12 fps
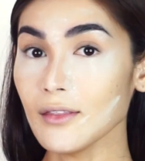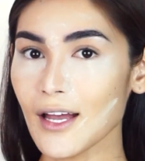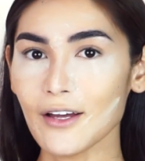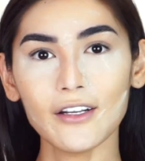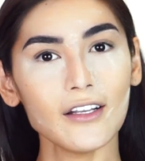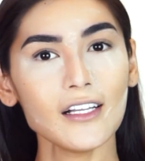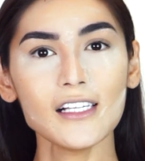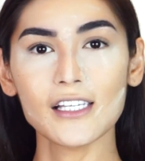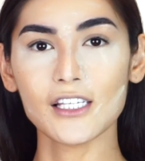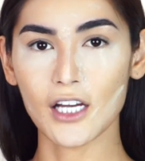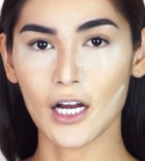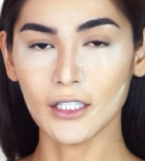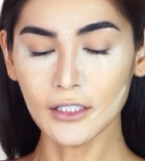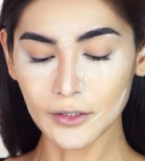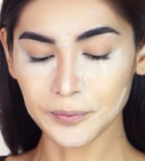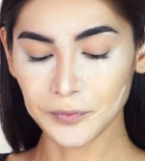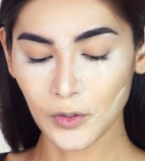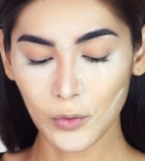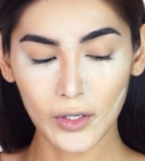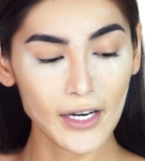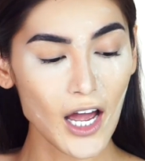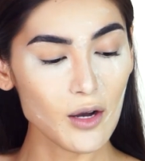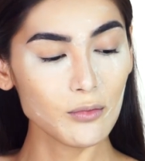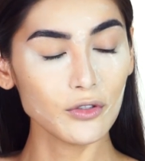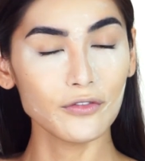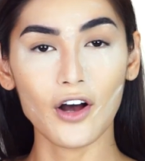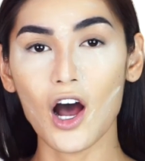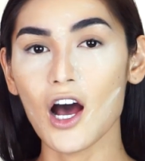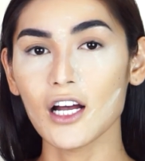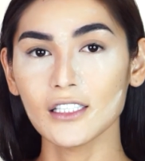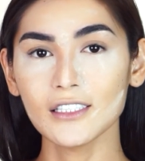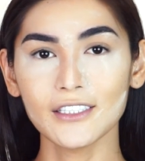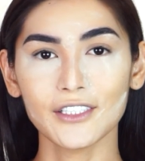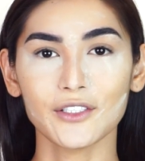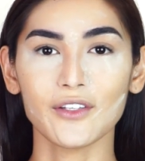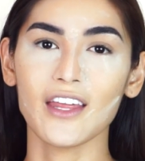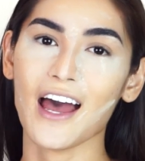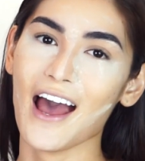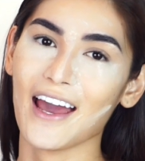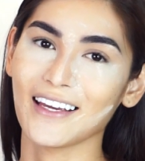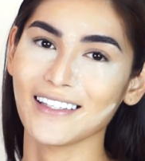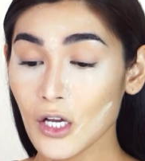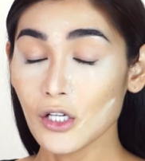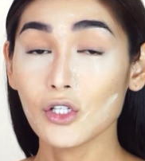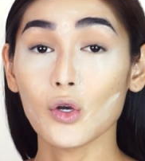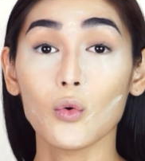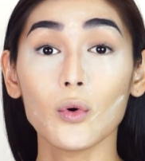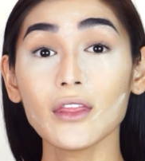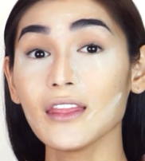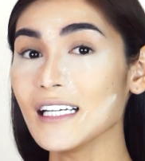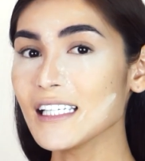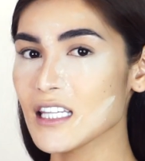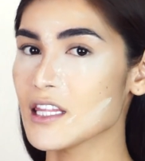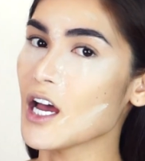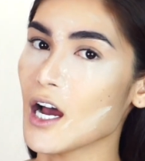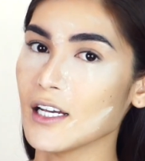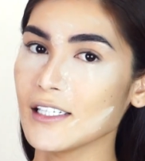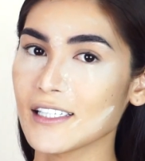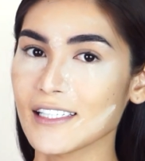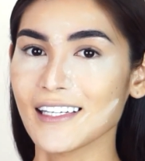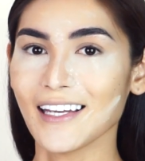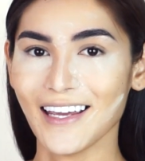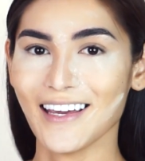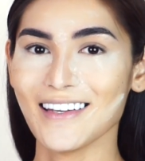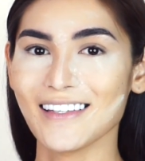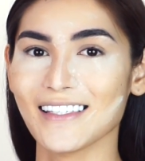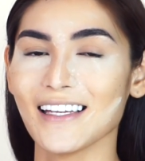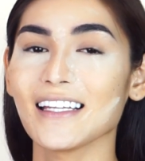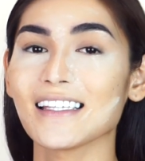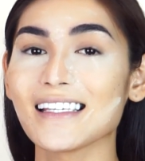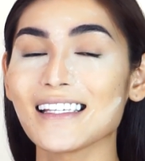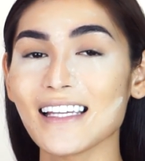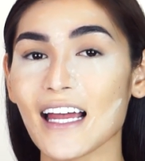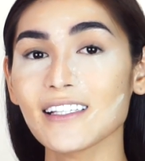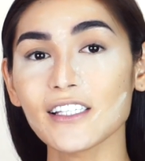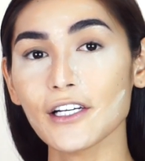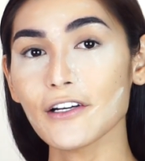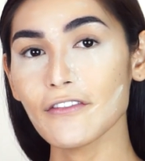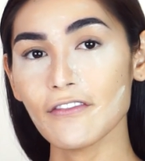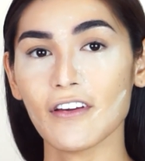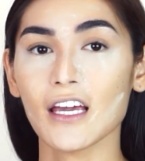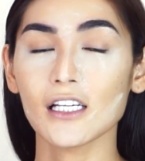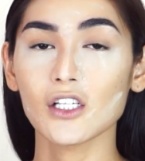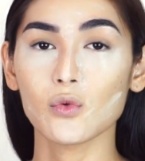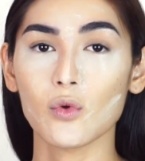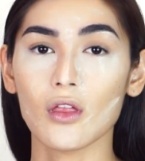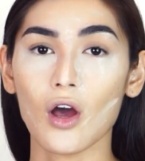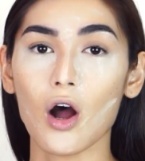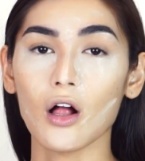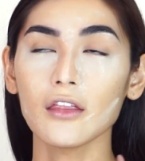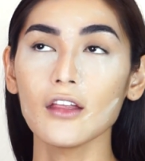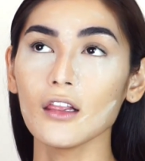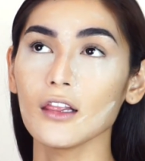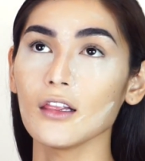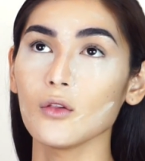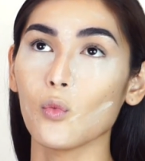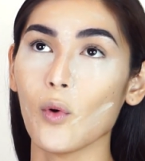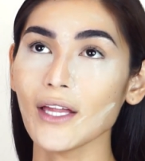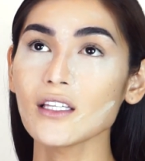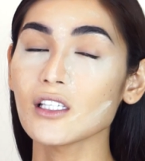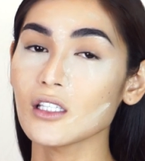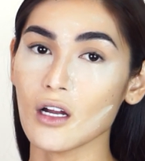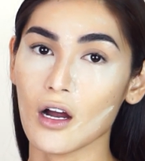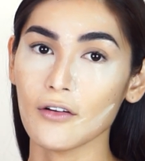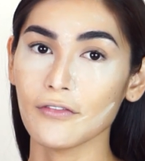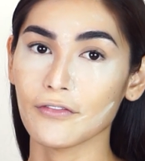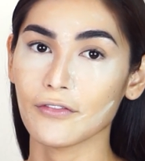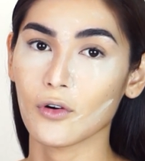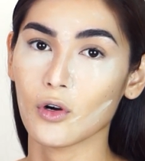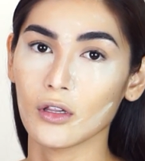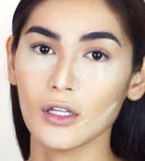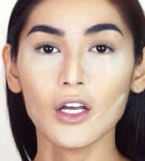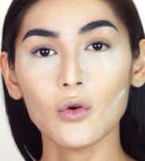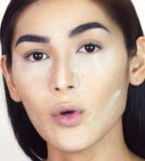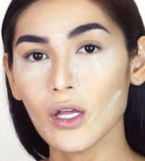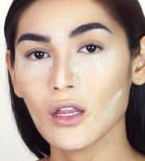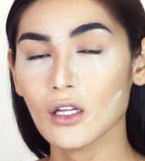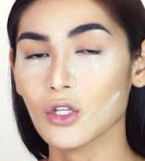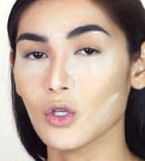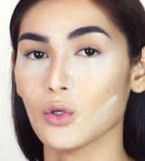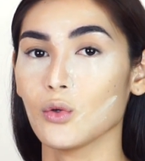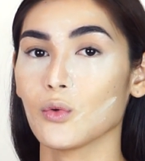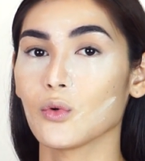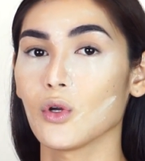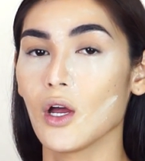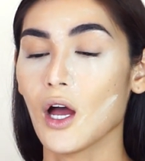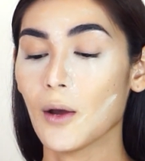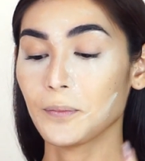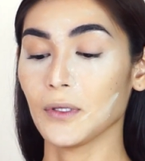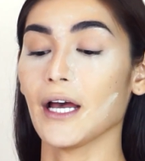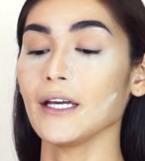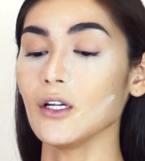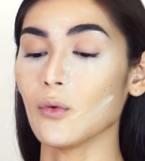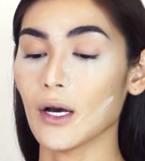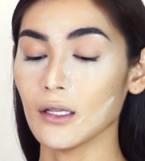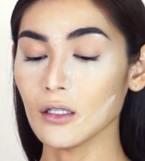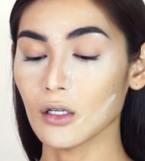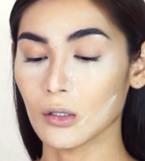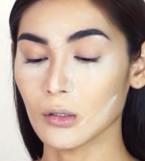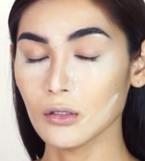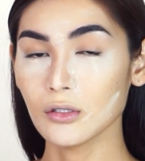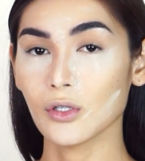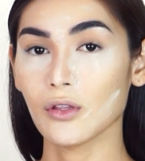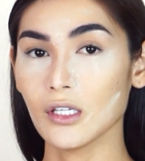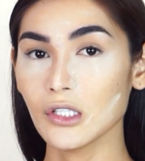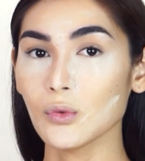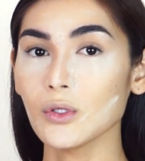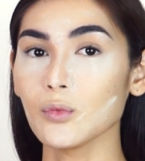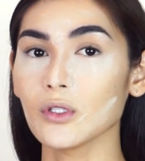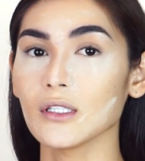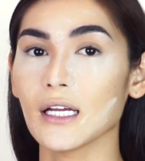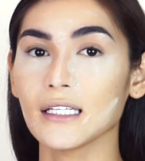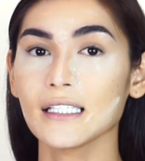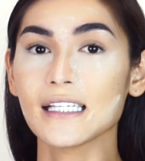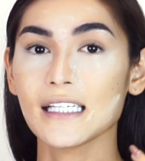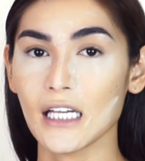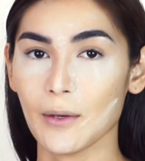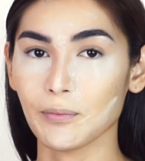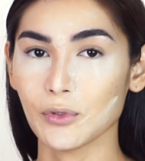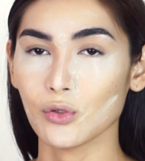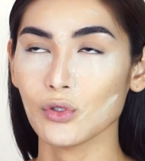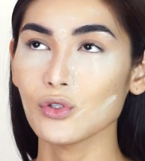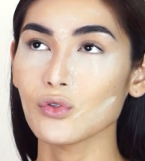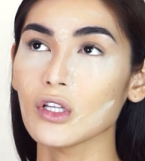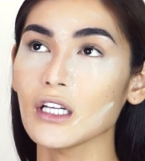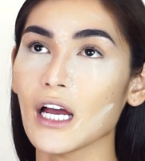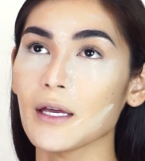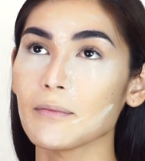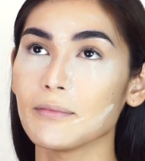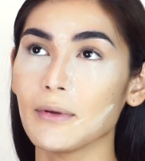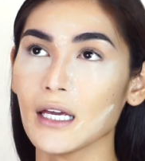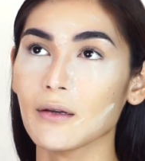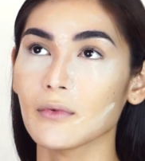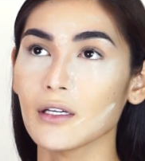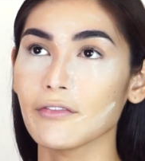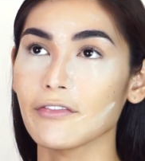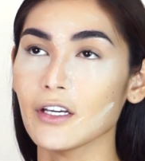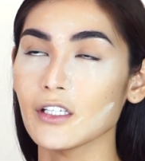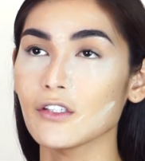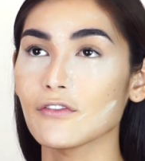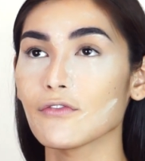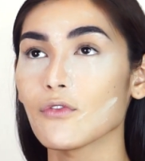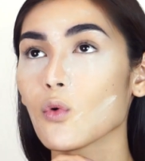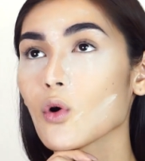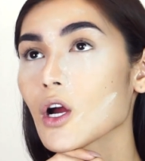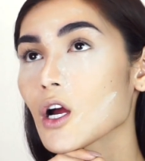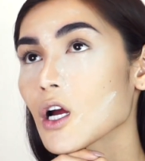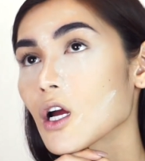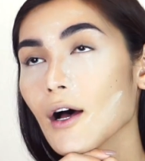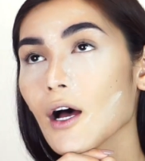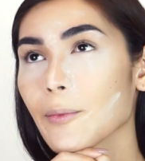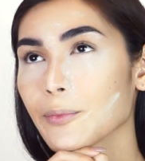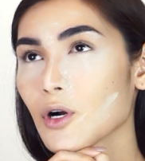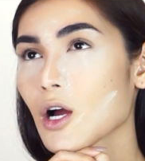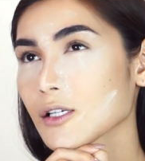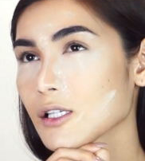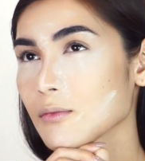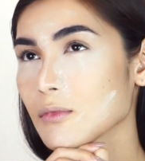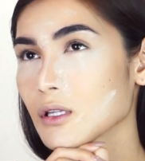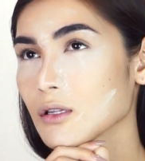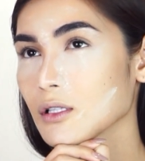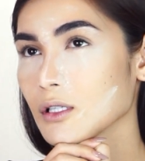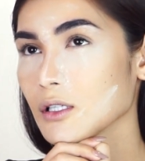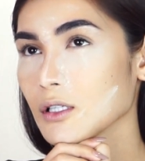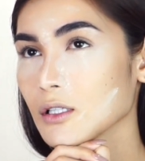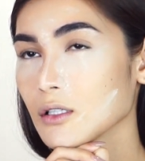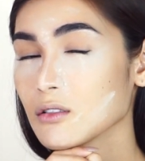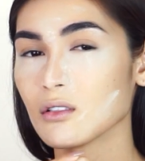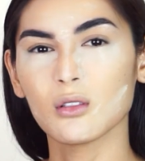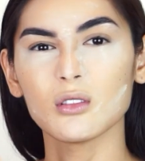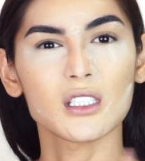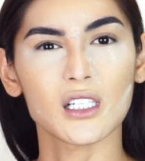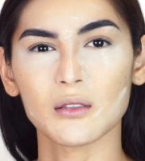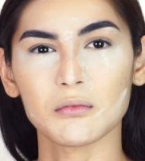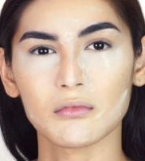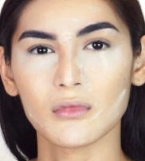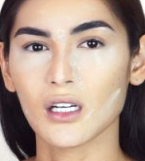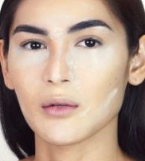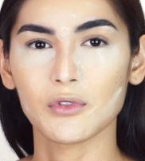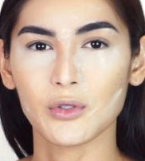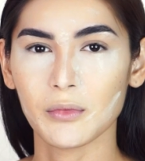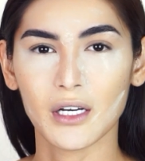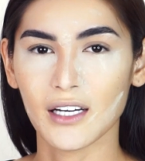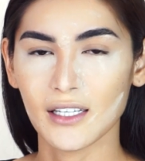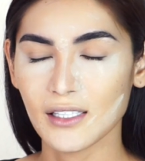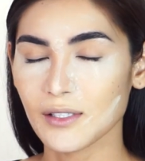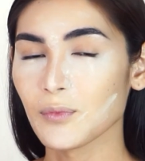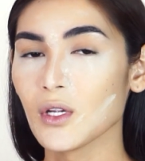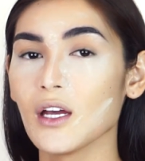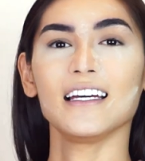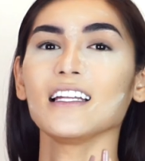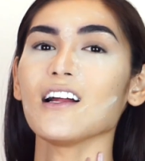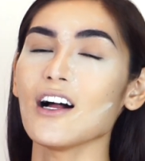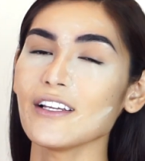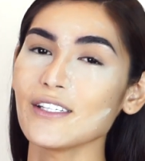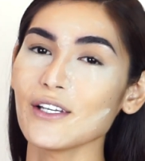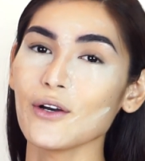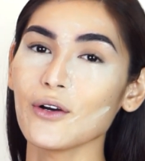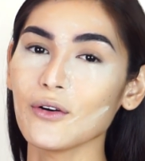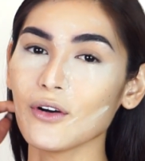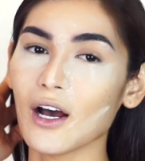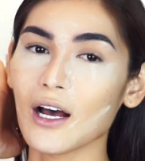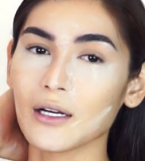now that that's done, we can now move on to the eyes. So what this does is it sets your face with all the wet stuff or liquid that you applied a while ago. So this one will let it sip. So usually I bake my face for approximately the whole time that I'm doing my eyes. It also